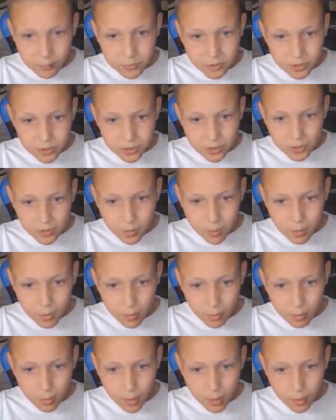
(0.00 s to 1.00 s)
just going to
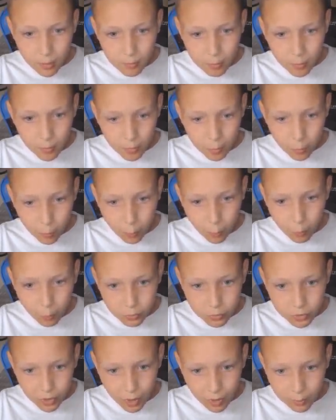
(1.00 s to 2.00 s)
um, put the walls
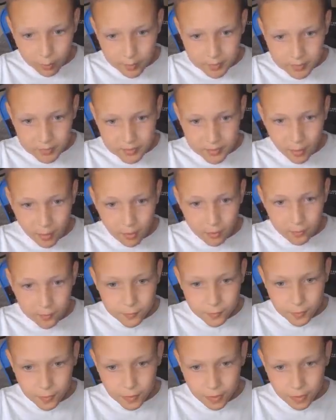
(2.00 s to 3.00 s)
up and stuff,
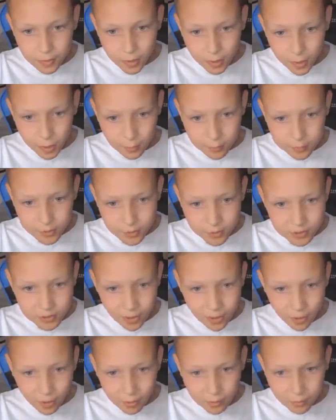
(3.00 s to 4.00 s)
um, just so
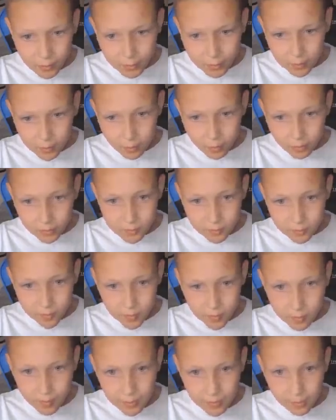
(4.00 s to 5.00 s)
it looks a bit
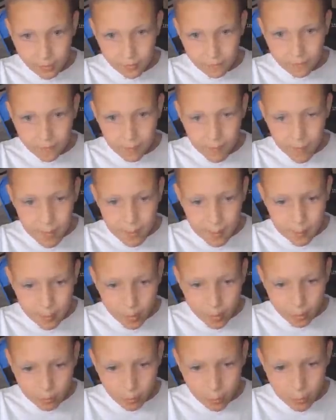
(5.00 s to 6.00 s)
better, and then maybe put
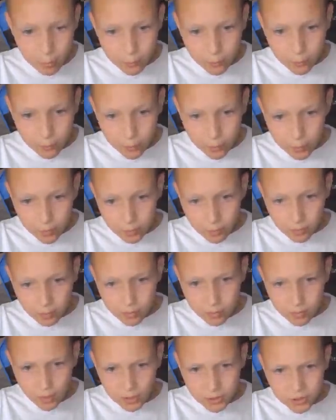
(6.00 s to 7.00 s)
a roof on it.
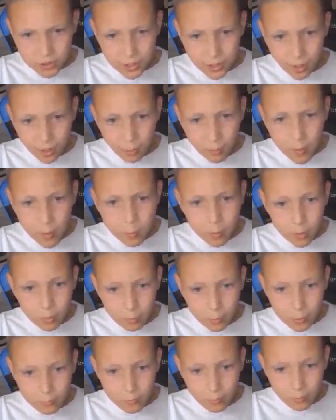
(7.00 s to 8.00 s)
Actually, yeah, I will put a
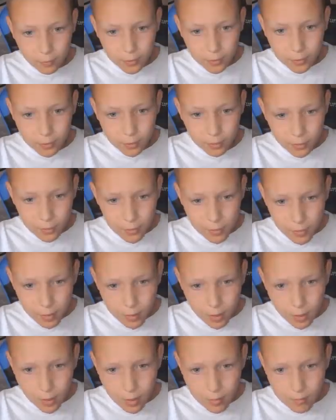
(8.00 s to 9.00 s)
roof on it.
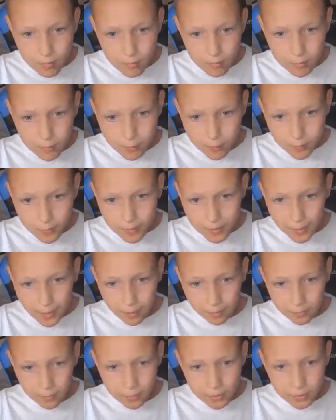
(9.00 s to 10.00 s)
Um, but yeah, I'm
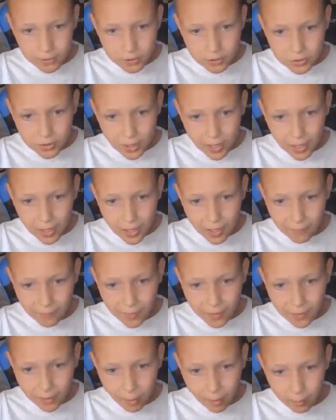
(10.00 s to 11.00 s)
going to do that, and
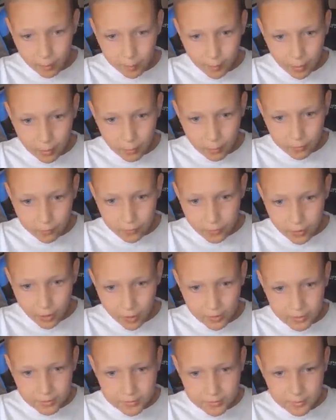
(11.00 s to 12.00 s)
then I'll be back with you
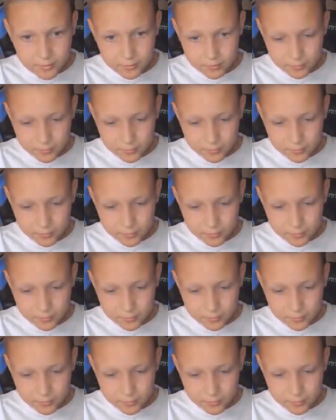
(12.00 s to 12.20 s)
guys.